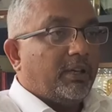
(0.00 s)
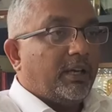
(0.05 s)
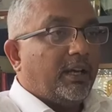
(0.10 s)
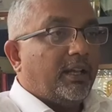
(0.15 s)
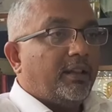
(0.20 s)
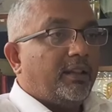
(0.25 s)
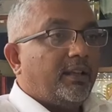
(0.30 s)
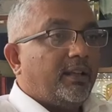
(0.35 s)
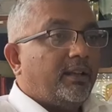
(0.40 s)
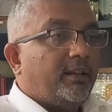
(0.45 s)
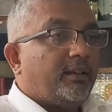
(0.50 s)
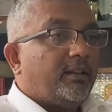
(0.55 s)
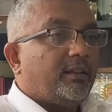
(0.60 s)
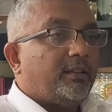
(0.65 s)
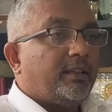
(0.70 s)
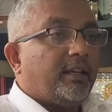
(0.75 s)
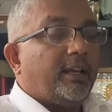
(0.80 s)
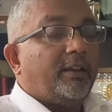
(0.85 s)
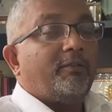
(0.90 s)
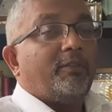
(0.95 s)
And then
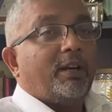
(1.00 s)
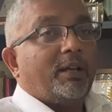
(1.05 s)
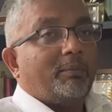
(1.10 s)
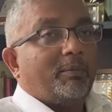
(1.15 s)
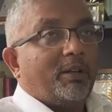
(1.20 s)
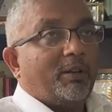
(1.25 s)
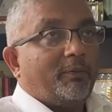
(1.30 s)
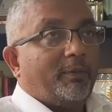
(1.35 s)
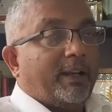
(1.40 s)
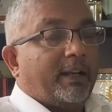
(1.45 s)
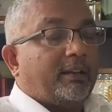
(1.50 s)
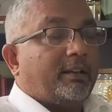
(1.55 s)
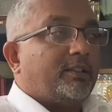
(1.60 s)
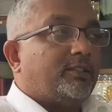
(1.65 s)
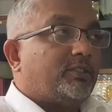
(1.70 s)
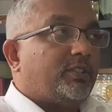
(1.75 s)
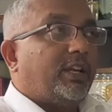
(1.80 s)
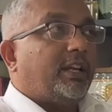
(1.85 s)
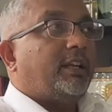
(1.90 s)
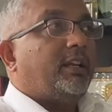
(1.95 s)
the environmental
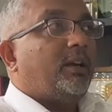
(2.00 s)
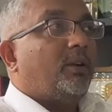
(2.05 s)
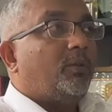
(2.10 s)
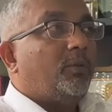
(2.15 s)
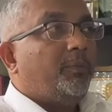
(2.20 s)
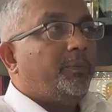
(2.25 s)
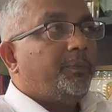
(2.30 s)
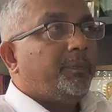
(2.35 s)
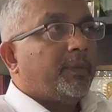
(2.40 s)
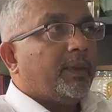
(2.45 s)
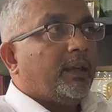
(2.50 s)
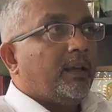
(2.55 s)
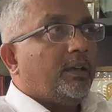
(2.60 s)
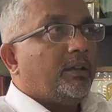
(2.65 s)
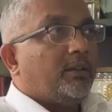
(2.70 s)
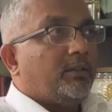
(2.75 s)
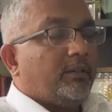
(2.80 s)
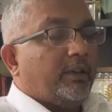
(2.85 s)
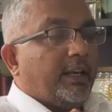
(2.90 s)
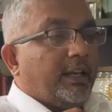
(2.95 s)
factors. Right now,
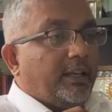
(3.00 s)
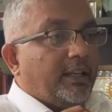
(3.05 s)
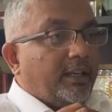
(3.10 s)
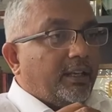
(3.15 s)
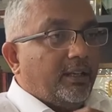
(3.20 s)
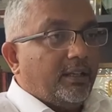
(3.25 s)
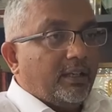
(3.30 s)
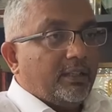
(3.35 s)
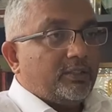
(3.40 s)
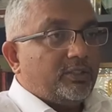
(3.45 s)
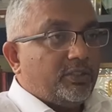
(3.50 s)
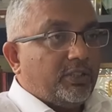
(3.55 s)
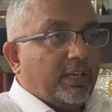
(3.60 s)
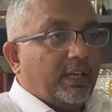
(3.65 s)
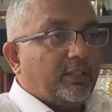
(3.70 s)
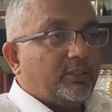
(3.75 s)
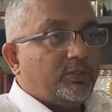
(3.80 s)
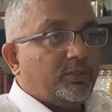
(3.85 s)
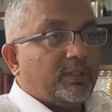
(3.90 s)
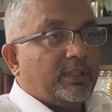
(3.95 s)
any industry
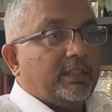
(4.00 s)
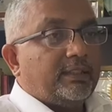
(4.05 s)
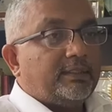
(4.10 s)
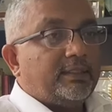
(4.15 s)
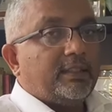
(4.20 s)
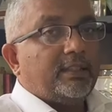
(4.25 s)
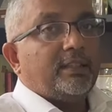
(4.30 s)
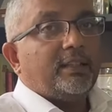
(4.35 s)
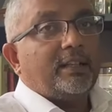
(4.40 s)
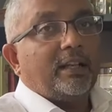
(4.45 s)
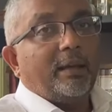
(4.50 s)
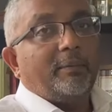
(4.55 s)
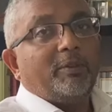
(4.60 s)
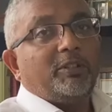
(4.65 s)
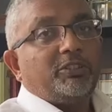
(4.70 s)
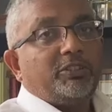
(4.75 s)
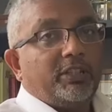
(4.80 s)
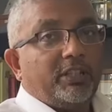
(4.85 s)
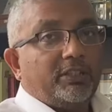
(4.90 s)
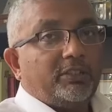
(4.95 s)
has to consider the
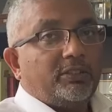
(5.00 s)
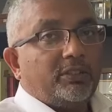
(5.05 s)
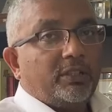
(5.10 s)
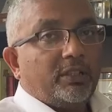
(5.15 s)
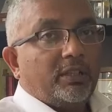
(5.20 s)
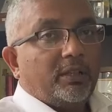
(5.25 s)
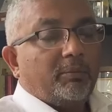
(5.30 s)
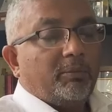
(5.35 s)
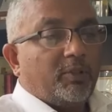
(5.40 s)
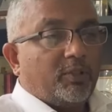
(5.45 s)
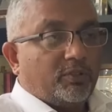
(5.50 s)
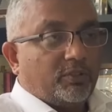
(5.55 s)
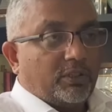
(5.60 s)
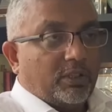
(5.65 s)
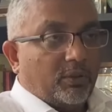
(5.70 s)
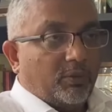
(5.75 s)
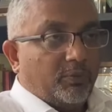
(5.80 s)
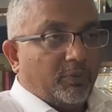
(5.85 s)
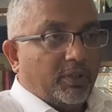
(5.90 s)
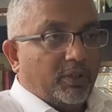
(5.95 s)
climate change, because
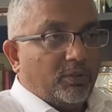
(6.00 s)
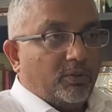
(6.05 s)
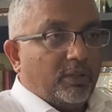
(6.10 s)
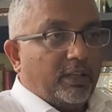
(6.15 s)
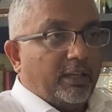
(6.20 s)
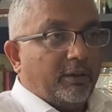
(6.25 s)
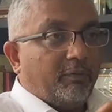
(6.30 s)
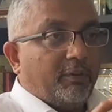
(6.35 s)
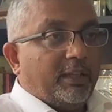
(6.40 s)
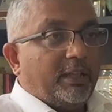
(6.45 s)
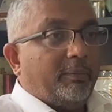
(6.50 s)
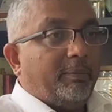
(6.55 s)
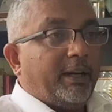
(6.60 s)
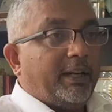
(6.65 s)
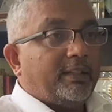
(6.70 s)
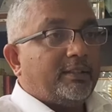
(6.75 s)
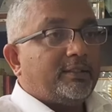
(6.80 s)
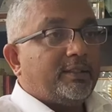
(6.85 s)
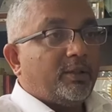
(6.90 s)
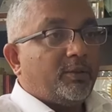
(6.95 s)
now we know like weather
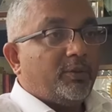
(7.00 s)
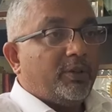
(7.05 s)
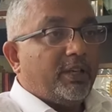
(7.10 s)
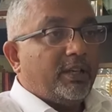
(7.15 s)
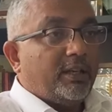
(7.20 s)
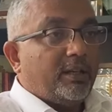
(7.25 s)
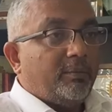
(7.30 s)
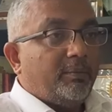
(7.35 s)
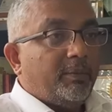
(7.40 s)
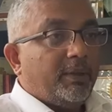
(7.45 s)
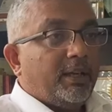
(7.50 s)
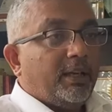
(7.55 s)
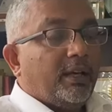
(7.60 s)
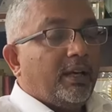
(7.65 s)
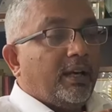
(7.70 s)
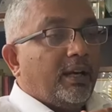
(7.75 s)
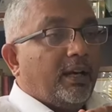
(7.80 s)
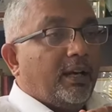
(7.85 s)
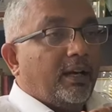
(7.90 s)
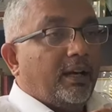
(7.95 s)
patterns are going up,
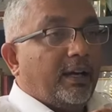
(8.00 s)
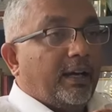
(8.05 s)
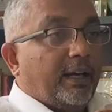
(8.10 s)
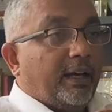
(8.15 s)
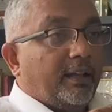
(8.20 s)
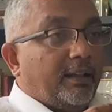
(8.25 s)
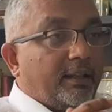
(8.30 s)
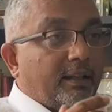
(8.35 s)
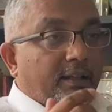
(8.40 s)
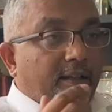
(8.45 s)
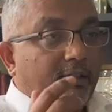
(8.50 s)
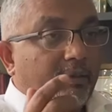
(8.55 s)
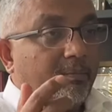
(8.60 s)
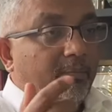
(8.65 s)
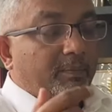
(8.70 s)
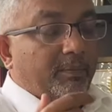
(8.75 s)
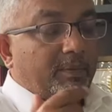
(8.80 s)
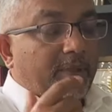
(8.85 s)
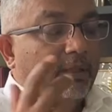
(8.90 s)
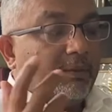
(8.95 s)
and then
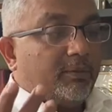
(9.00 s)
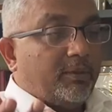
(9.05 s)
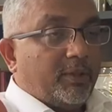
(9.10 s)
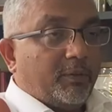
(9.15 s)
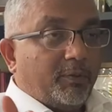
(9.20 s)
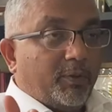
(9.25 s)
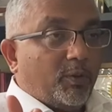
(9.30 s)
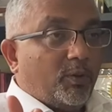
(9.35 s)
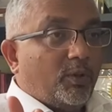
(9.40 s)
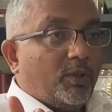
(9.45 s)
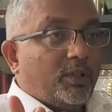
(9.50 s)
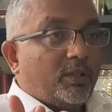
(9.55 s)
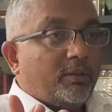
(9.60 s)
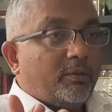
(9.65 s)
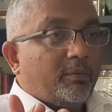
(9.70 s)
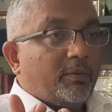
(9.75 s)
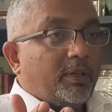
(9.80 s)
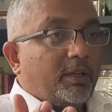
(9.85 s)
the fuel